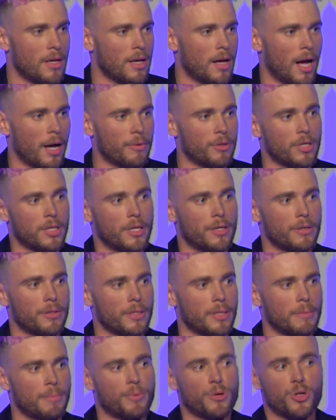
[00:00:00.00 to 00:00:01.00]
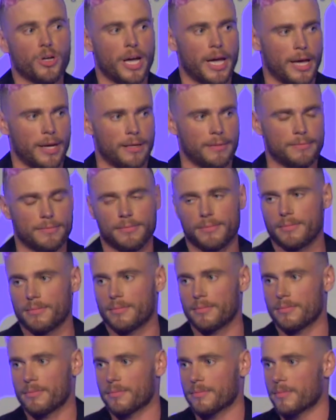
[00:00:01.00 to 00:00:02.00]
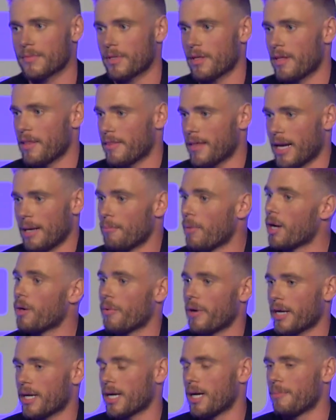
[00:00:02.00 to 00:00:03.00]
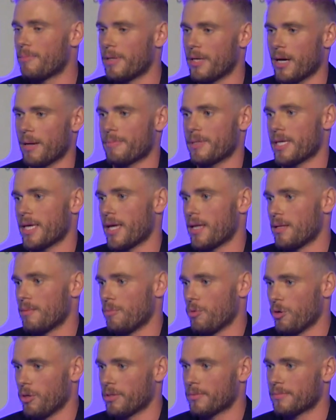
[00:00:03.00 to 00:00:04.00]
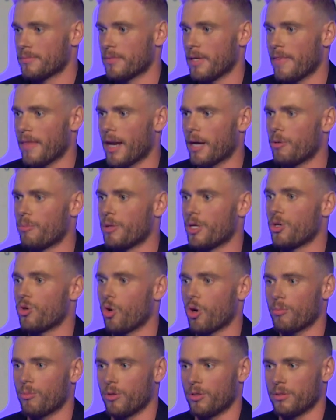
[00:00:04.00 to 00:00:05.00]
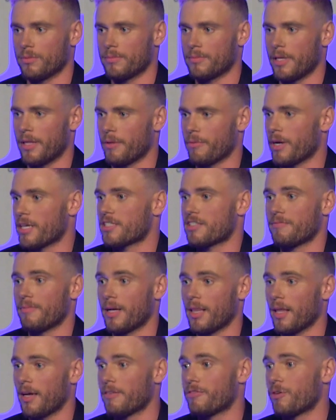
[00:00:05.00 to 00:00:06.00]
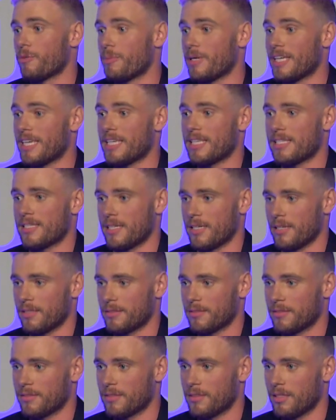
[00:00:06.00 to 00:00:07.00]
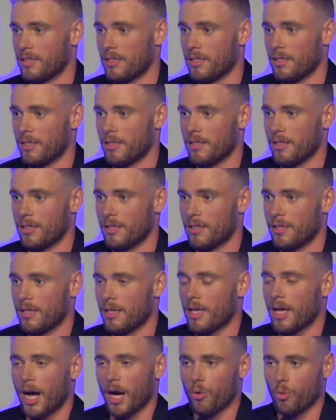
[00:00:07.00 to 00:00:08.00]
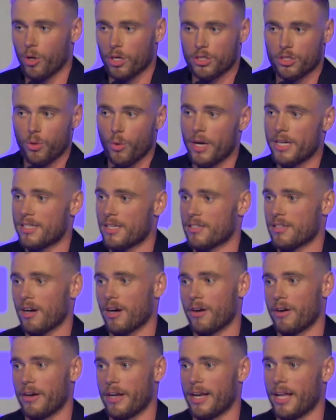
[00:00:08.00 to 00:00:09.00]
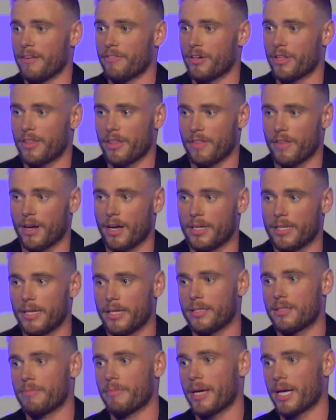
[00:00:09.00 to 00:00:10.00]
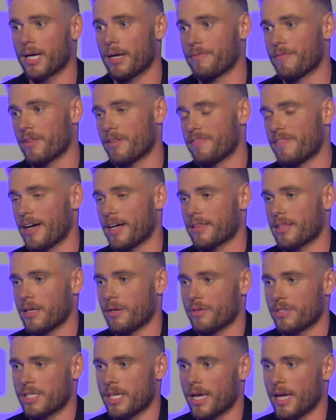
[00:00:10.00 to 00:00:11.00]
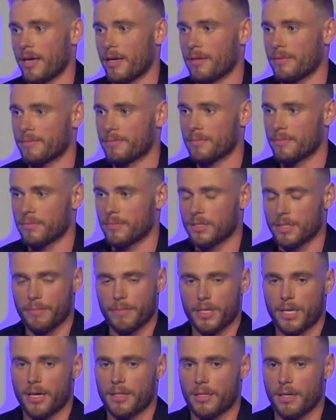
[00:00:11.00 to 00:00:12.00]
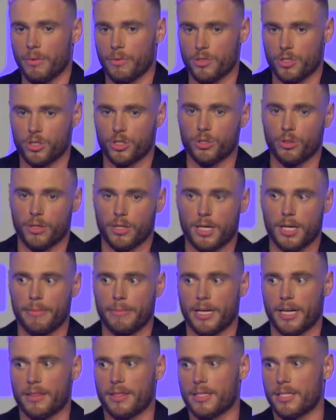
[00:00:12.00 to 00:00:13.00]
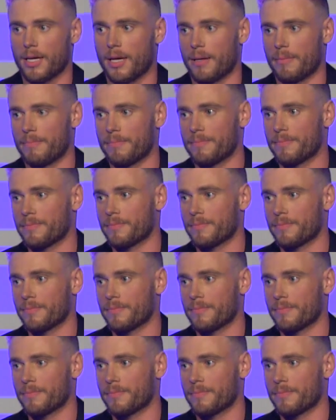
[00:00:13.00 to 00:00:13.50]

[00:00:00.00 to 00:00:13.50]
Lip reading: I would literally pray that I might wake up and not be gay anymore, and that I would be normal, and the rest of my life would be easy. I worked twice as hard at everything that I did to make up for the fact that I was gay, something I thought was a shortcoming at the time.